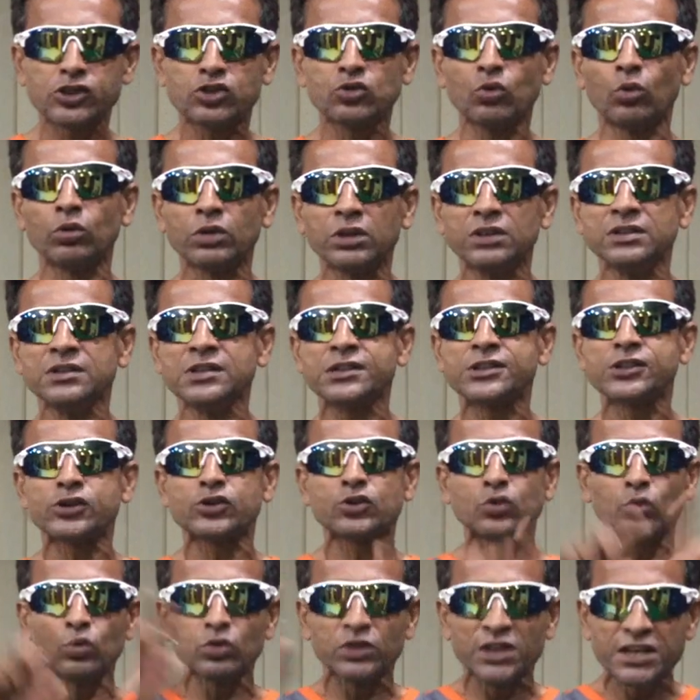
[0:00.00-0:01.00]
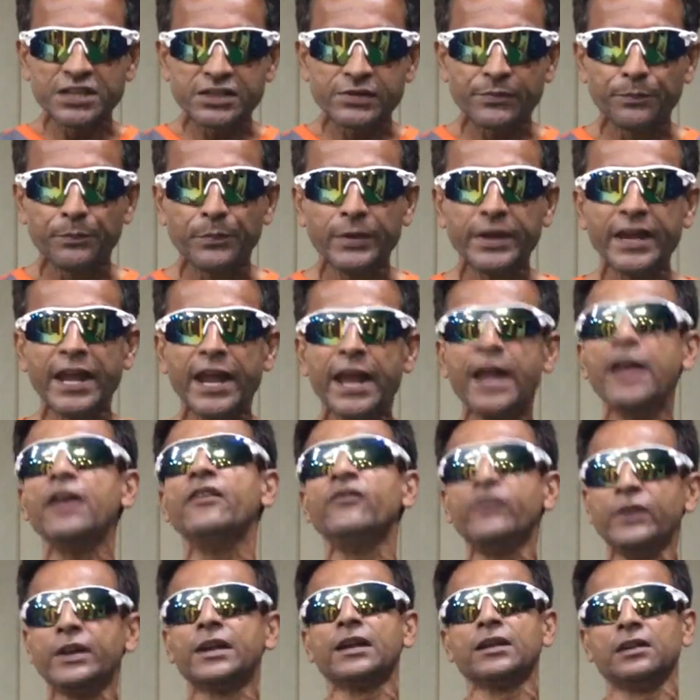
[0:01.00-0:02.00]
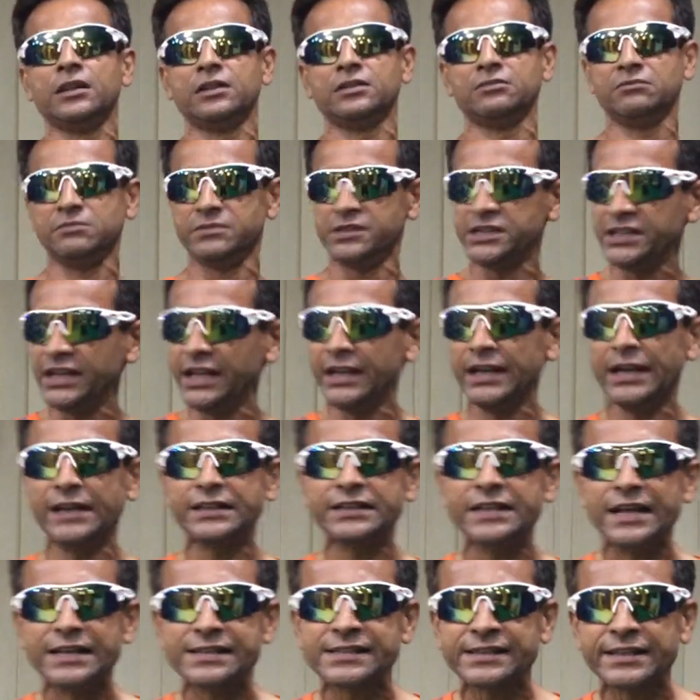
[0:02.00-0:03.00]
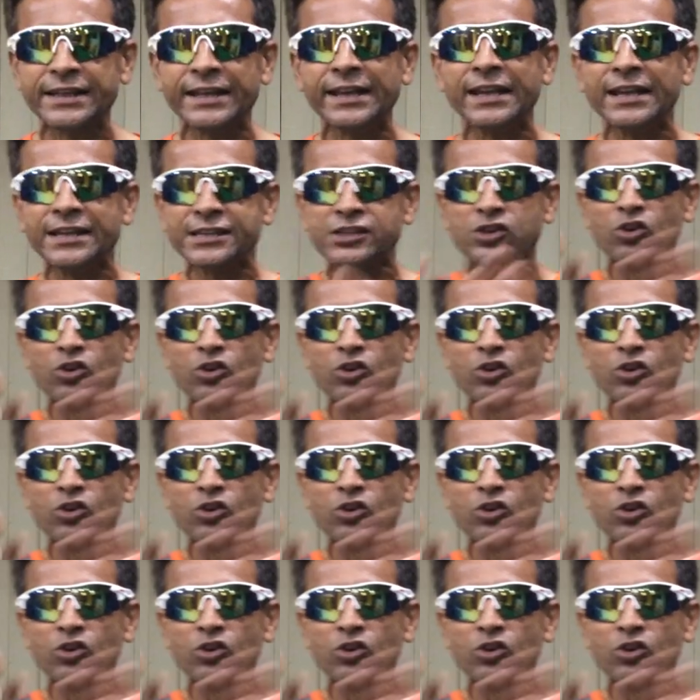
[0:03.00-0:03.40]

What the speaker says: students, through this behavioral DNA testing,